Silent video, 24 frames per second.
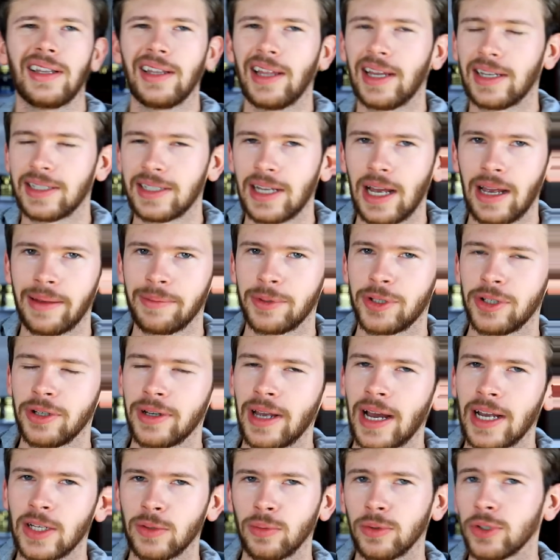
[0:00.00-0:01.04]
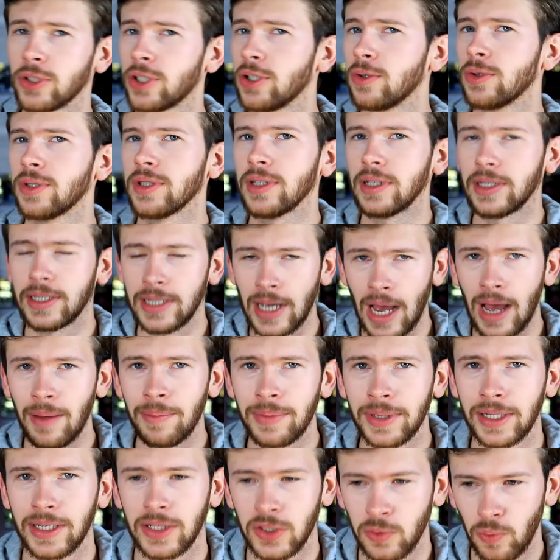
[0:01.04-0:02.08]
A lot of times you guys will choose the
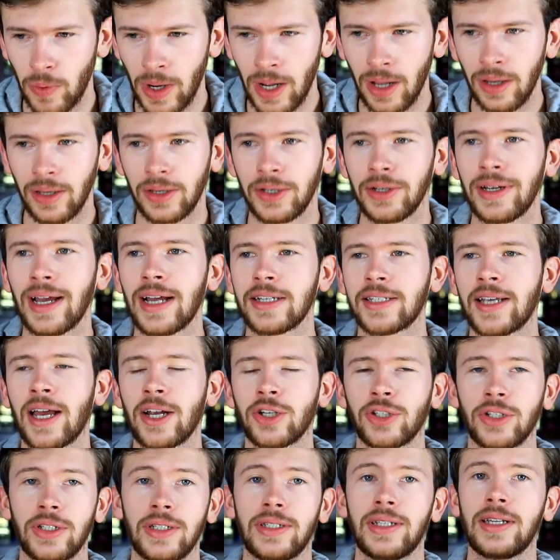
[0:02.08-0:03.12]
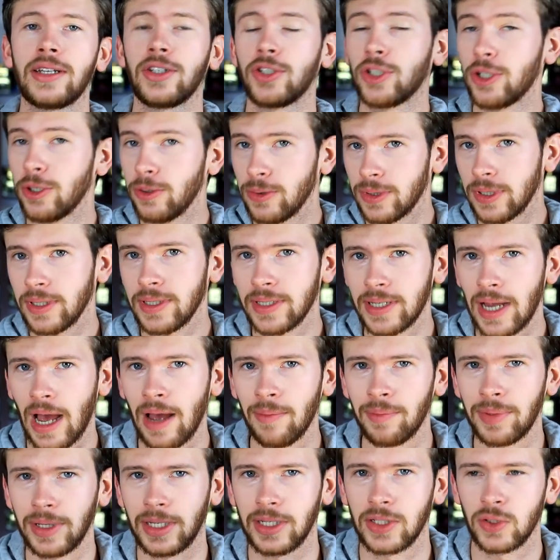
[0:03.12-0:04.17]
topic as well, and you guys actually did choose this
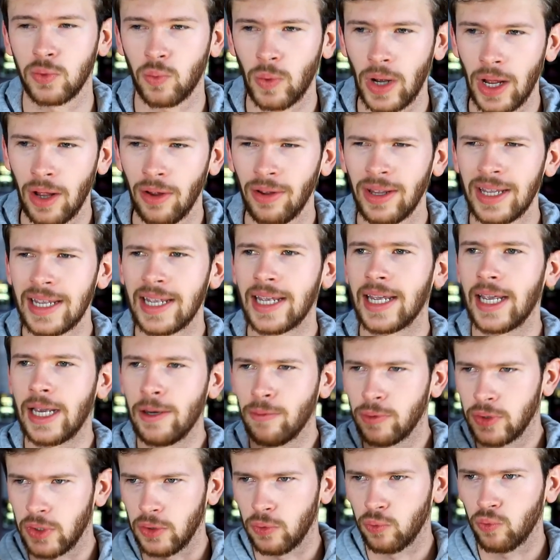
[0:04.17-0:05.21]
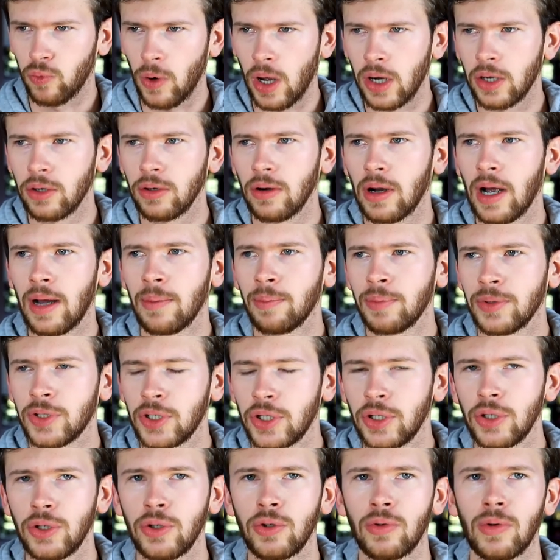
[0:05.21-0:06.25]
topic as well. It was a runner-up
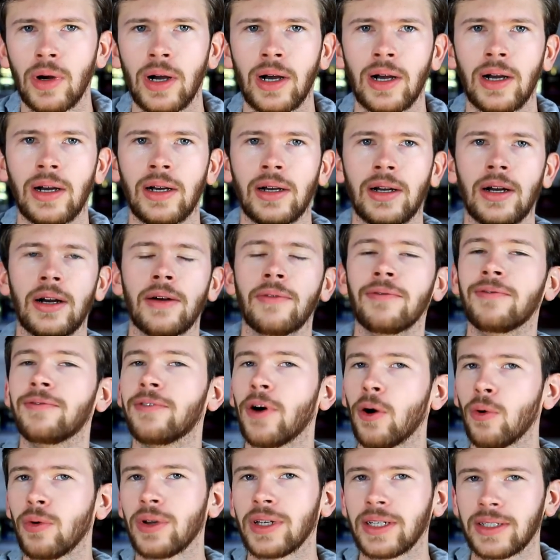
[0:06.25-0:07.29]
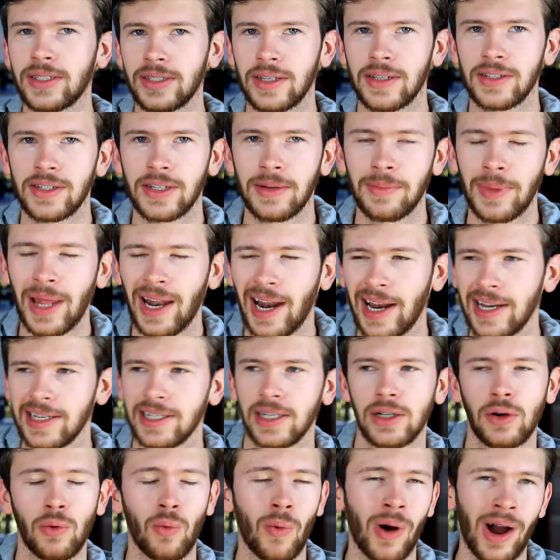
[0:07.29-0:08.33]
to uh, a voting system that I
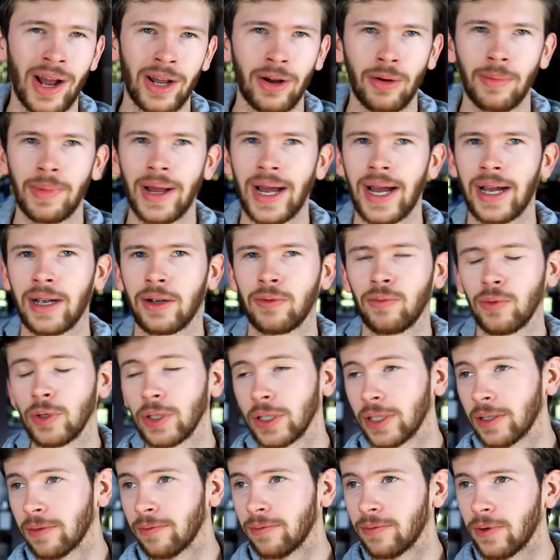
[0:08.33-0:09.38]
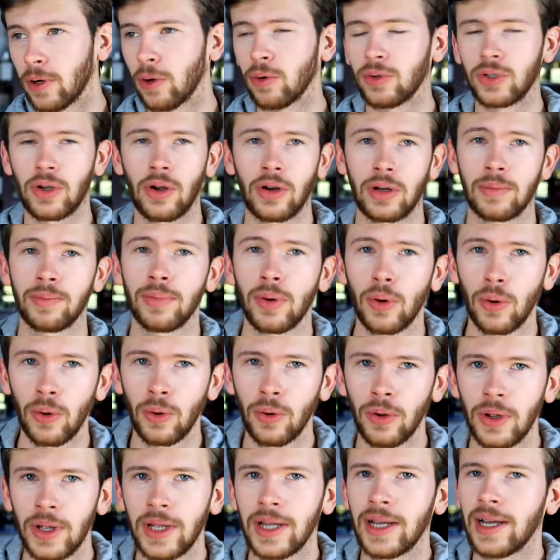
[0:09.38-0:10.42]
did a while back where you could vote on a
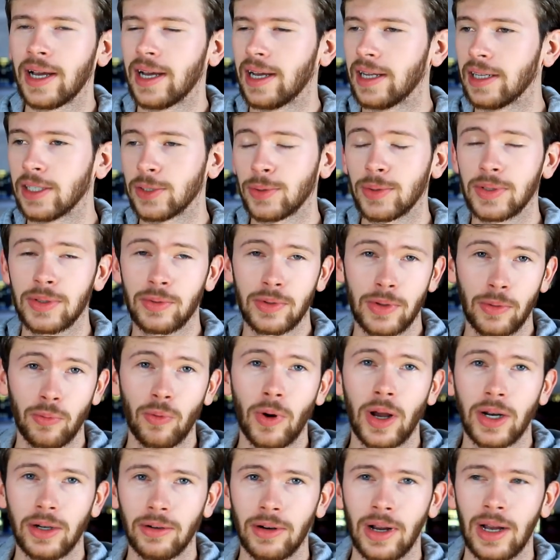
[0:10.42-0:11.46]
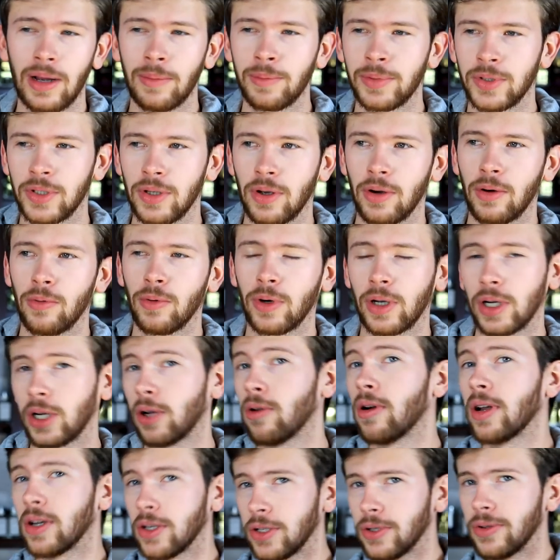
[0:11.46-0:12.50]
poll. Uh, this was the runner-up, so we're going to
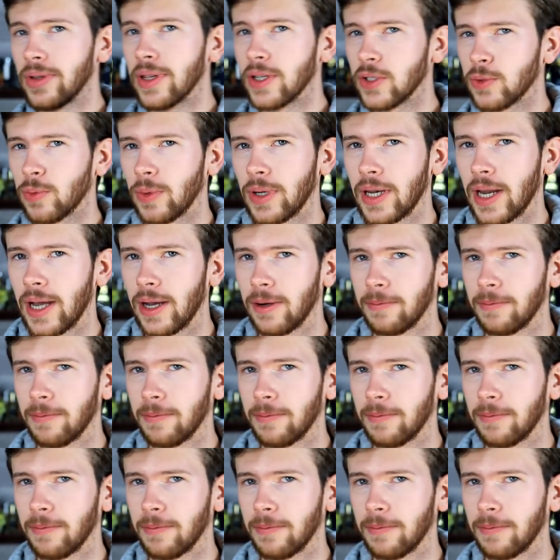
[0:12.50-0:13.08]
go ahead and do this one